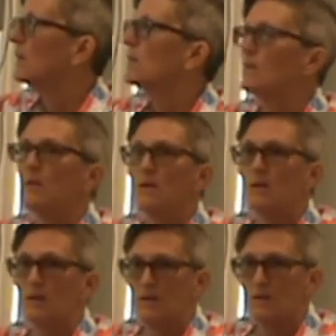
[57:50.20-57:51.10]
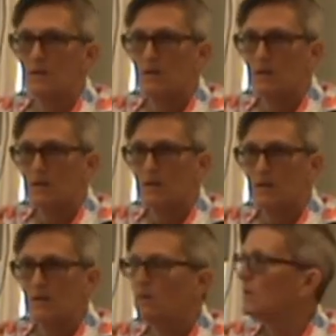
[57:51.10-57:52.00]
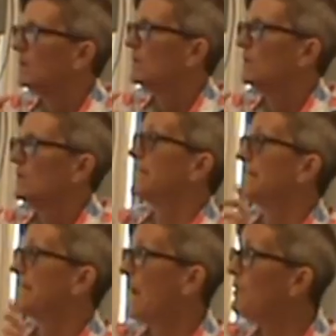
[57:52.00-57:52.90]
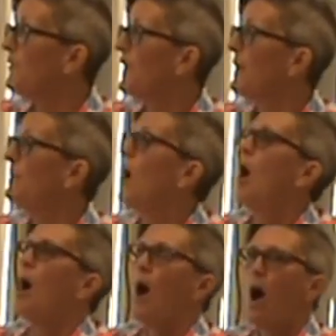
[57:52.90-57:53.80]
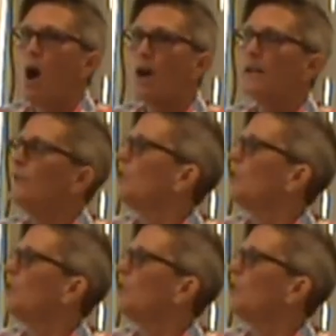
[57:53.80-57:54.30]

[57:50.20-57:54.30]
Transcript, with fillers: got to be a Catholic? No. Some of them are if